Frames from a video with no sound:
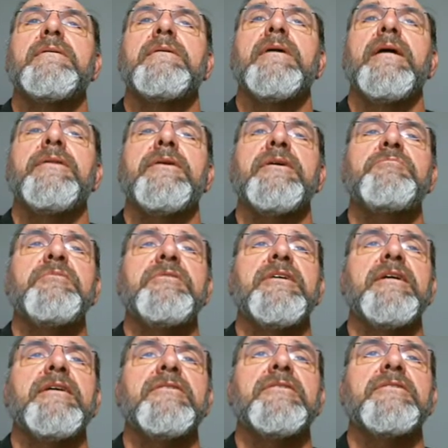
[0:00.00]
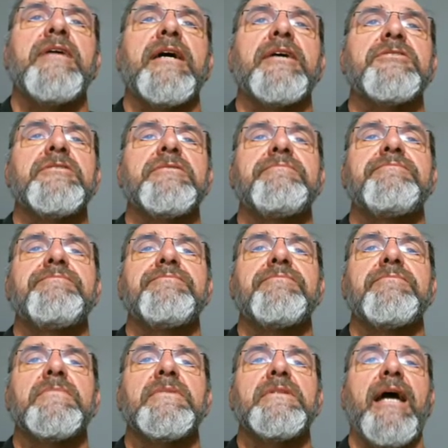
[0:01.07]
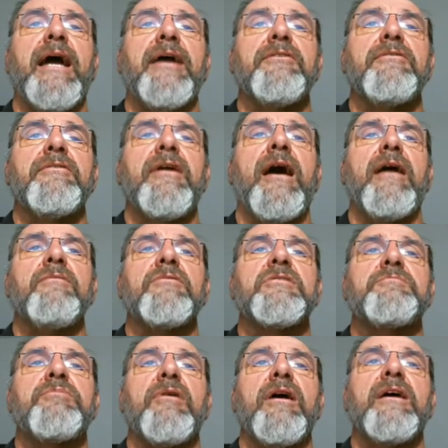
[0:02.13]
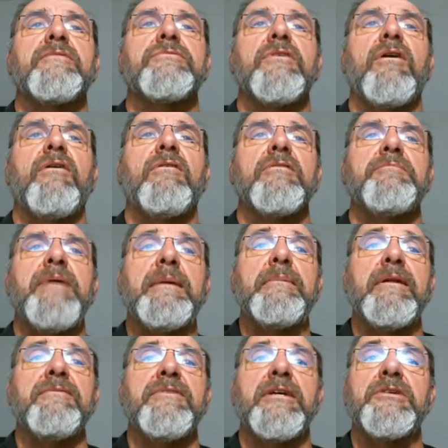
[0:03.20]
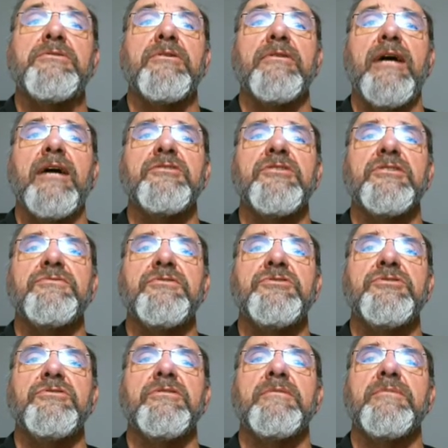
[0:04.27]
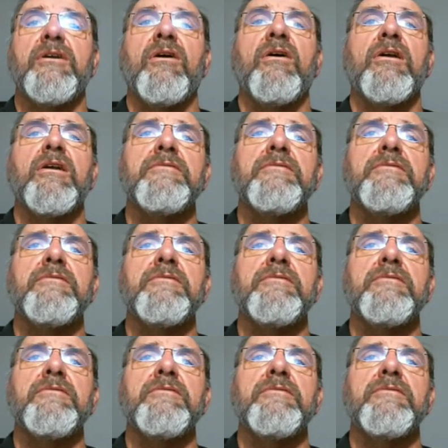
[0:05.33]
in this particular section, Daniel 9 was praying for all the people of Israel, not just for Judah, but all of